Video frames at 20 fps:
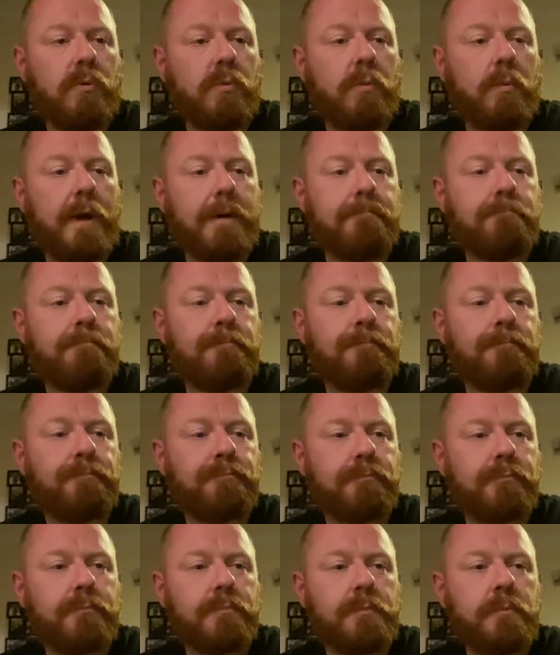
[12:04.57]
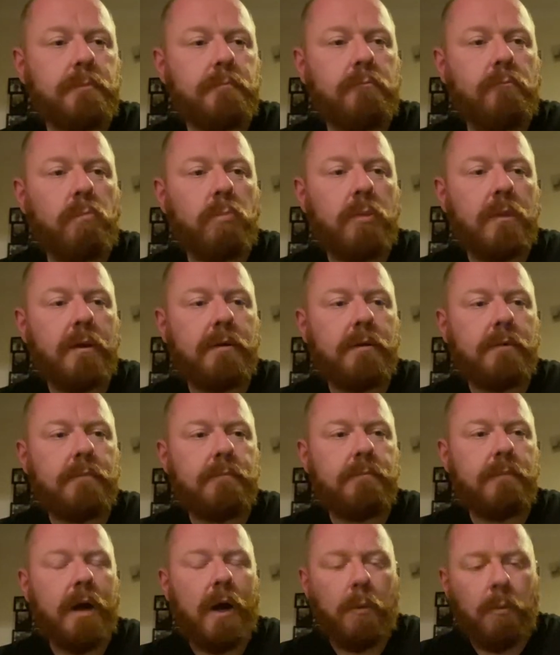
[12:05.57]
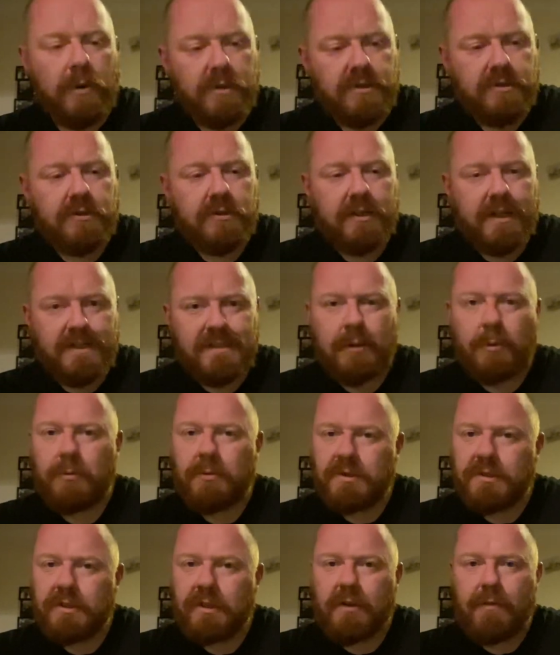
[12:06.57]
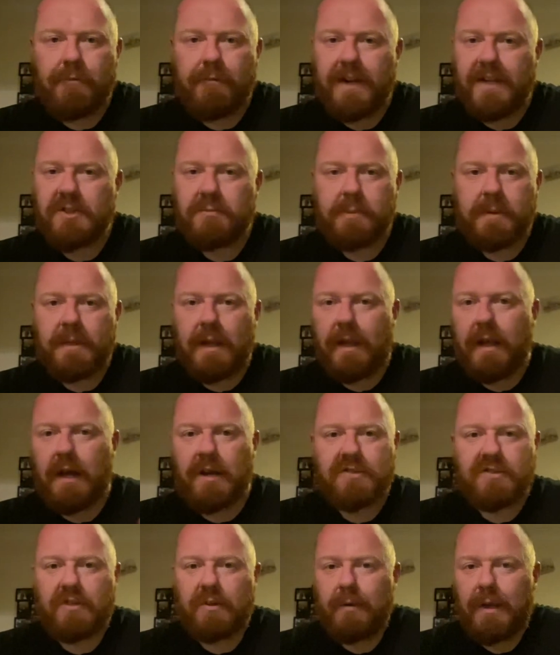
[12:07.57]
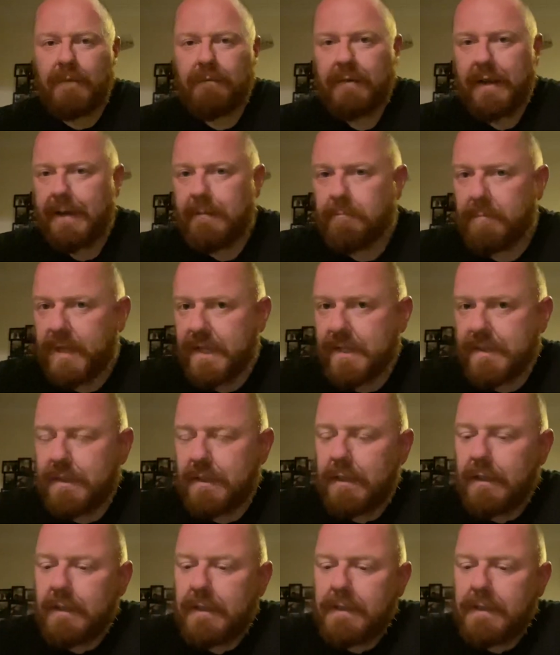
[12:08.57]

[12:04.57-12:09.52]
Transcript: than one? I wasn't convinced with the last two Love Lane beers.